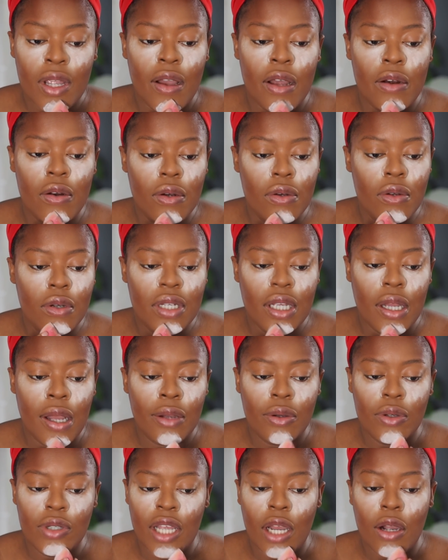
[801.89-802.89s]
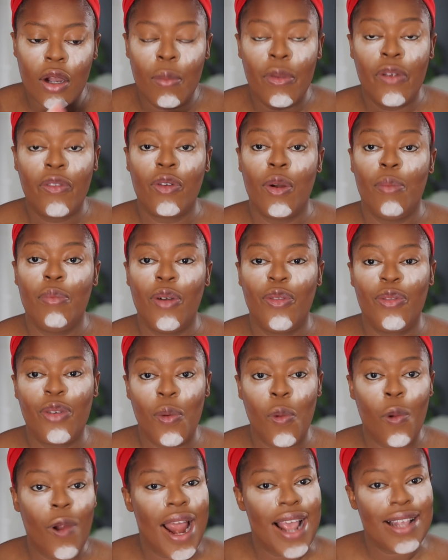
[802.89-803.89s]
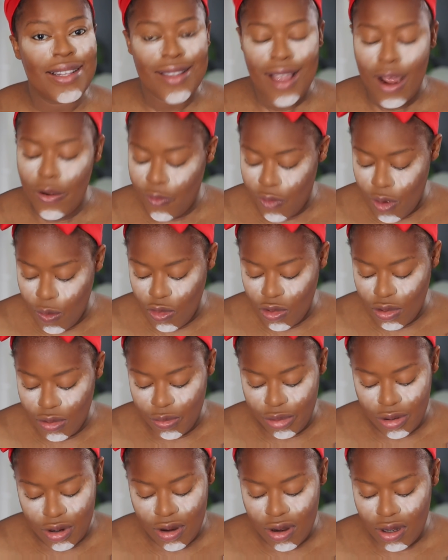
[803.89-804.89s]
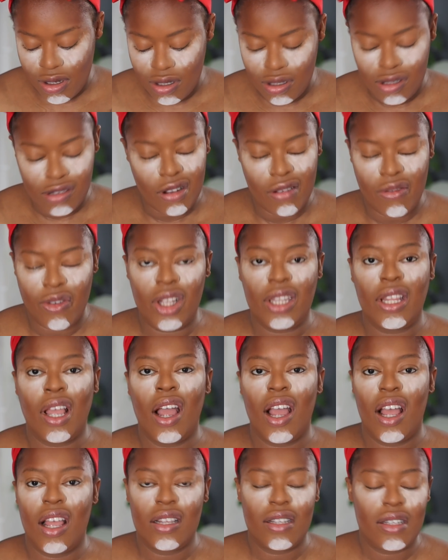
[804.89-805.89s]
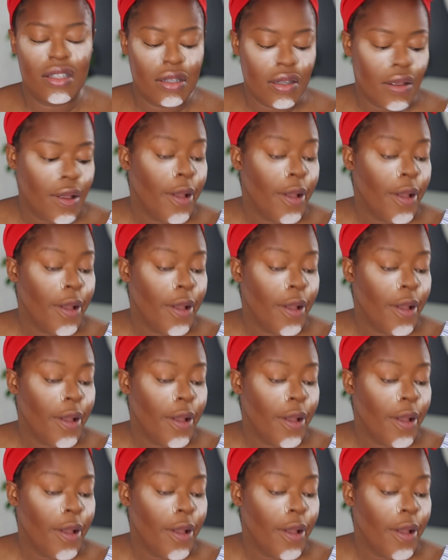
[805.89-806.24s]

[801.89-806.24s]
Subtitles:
I don't know the angle they are coming from, but from where I stand from, because of attackers,